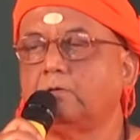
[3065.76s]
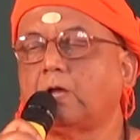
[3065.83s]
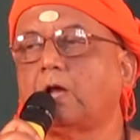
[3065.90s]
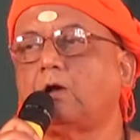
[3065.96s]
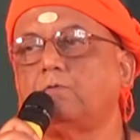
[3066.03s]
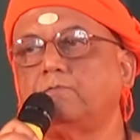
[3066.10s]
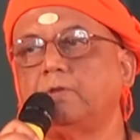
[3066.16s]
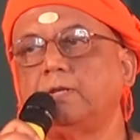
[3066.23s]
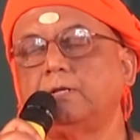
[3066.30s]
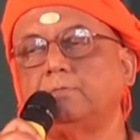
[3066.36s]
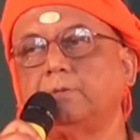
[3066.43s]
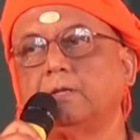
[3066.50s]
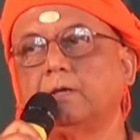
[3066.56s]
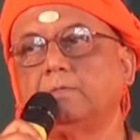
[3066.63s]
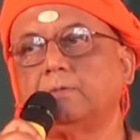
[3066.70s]
How will
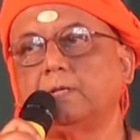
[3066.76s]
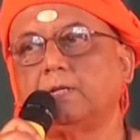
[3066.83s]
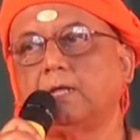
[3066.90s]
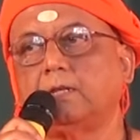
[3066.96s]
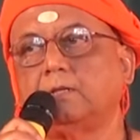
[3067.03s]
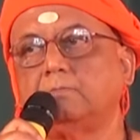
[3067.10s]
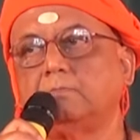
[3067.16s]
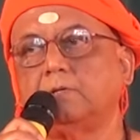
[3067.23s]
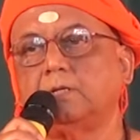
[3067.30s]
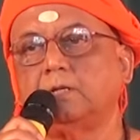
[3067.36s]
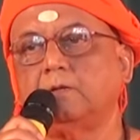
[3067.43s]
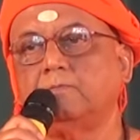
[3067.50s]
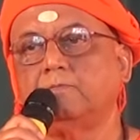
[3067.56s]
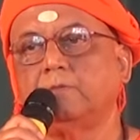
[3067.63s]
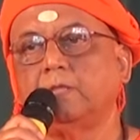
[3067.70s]
it become an
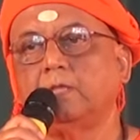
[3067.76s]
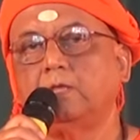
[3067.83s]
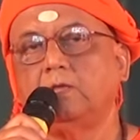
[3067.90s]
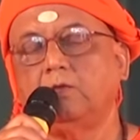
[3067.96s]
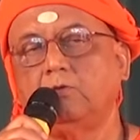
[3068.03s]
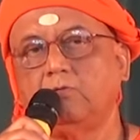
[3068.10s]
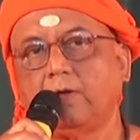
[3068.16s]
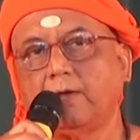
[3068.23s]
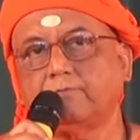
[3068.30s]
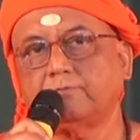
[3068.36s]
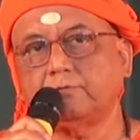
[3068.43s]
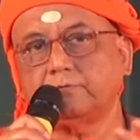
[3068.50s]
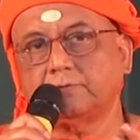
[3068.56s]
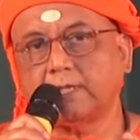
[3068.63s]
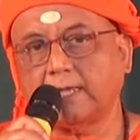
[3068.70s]
alambana? You
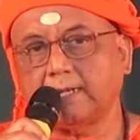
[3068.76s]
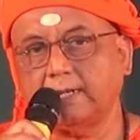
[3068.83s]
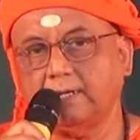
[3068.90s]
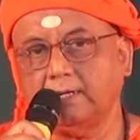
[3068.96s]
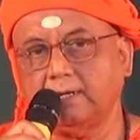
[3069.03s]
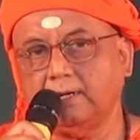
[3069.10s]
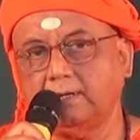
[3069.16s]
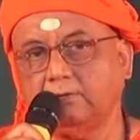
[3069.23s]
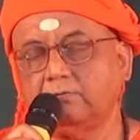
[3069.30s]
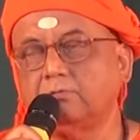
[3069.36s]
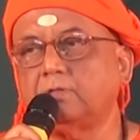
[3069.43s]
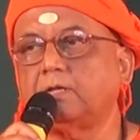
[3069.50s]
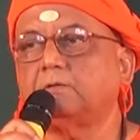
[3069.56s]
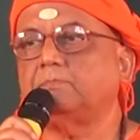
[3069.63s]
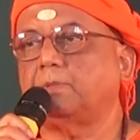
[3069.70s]
have to surrender
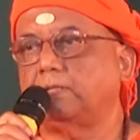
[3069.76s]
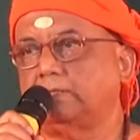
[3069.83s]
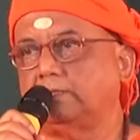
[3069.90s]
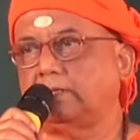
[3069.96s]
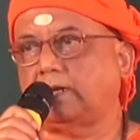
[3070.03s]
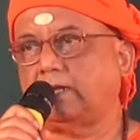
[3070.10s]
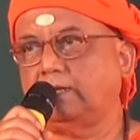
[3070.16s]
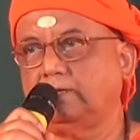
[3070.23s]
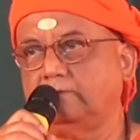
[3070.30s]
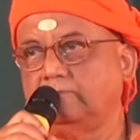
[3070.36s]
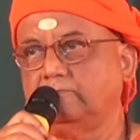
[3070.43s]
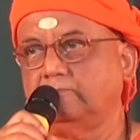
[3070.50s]
to that mantra.